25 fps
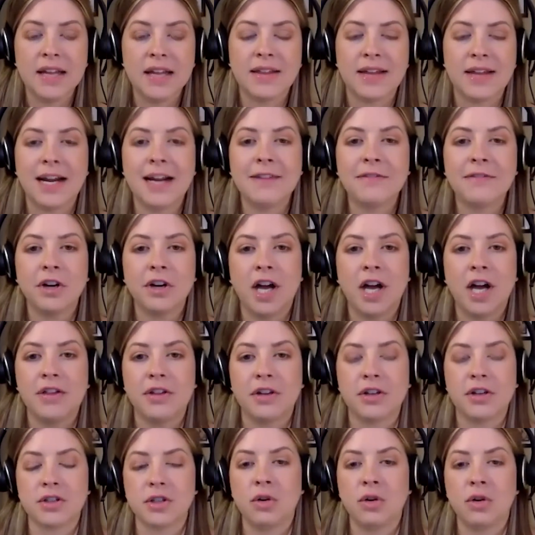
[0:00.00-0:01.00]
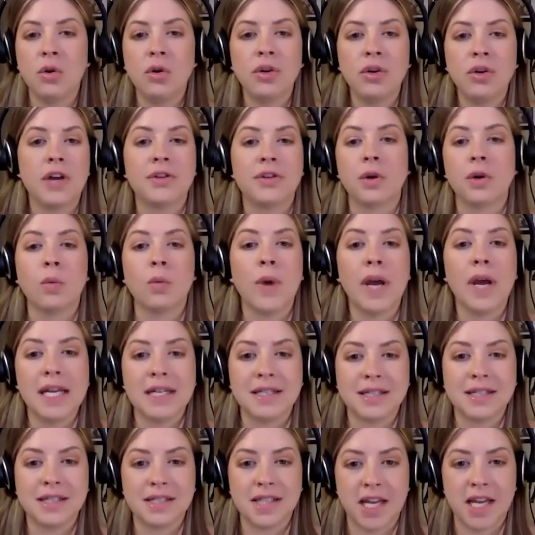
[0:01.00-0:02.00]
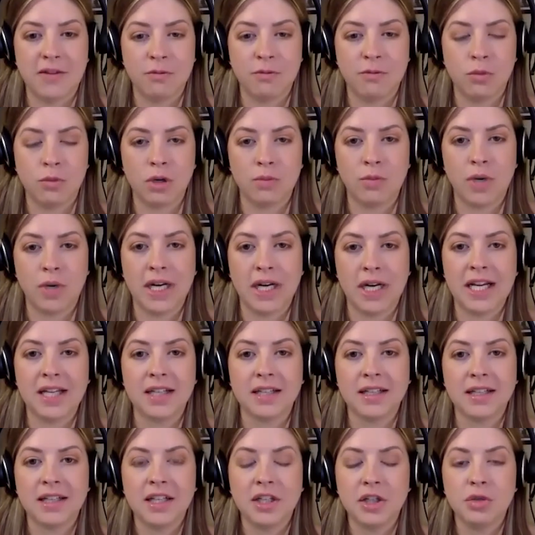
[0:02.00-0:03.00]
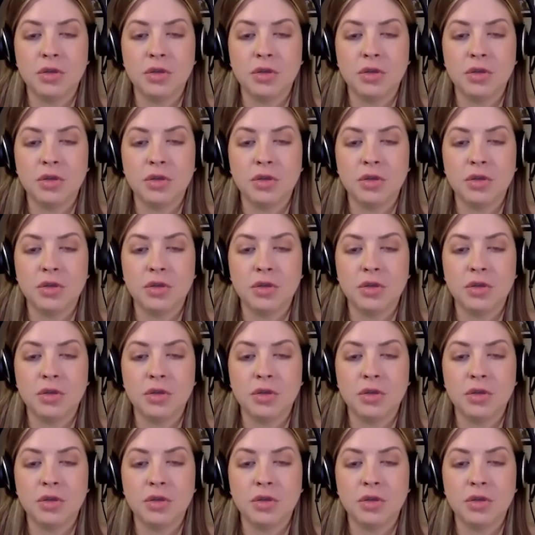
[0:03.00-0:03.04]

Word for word: that I forgot there's a whole nother way to save more money.